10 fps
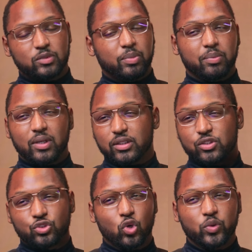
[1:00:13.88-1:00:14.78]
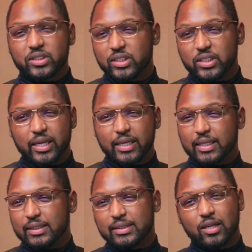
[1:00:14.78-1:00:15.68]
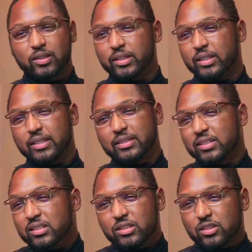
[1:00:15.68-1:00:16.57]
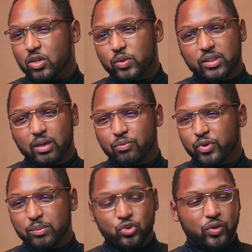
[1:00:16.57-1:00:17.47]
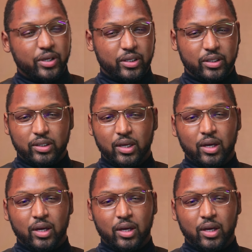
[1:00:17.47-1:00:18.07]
people like Stoic TA that's out there that teaches lower time frame trading